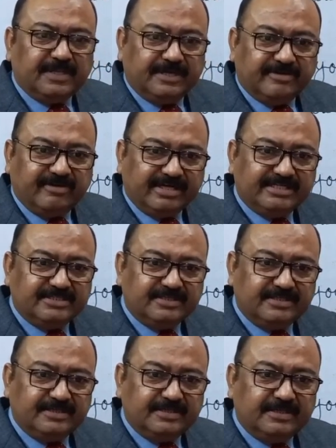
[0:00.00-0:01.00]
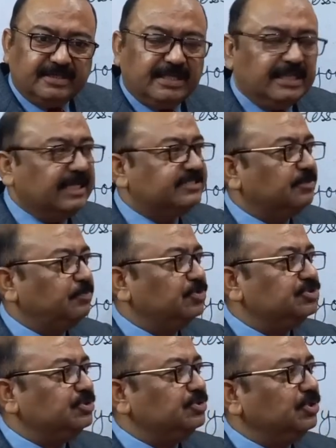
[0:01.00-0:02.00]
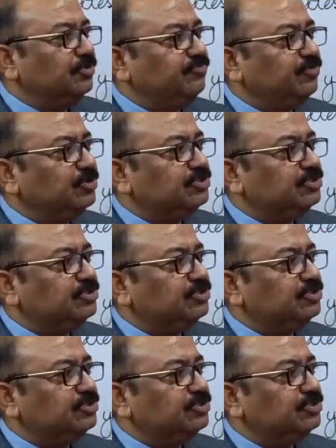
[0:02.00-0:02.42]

right? Like suppose if your